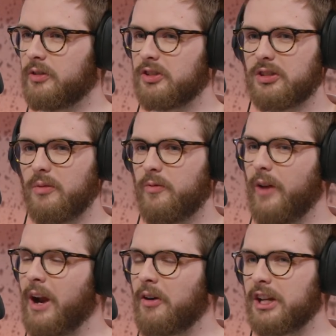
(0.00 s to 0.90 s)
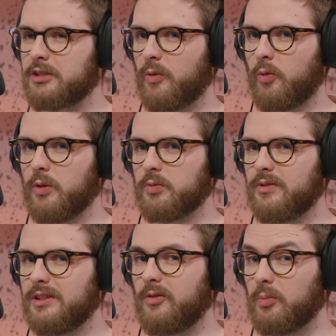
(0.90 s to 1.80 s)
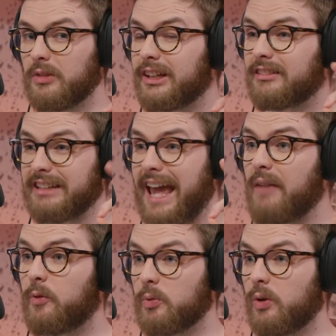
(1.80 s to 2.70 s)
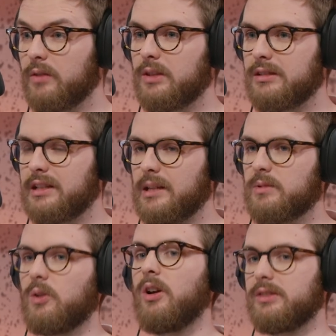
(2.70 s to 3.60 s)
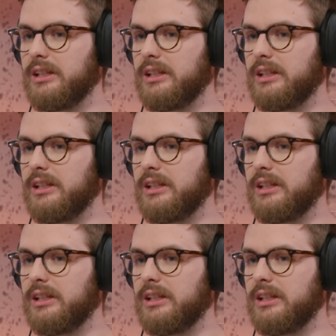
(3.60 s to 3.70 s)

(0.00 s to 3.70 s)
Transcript: just the variance performance we've seen from literally every one of these teams across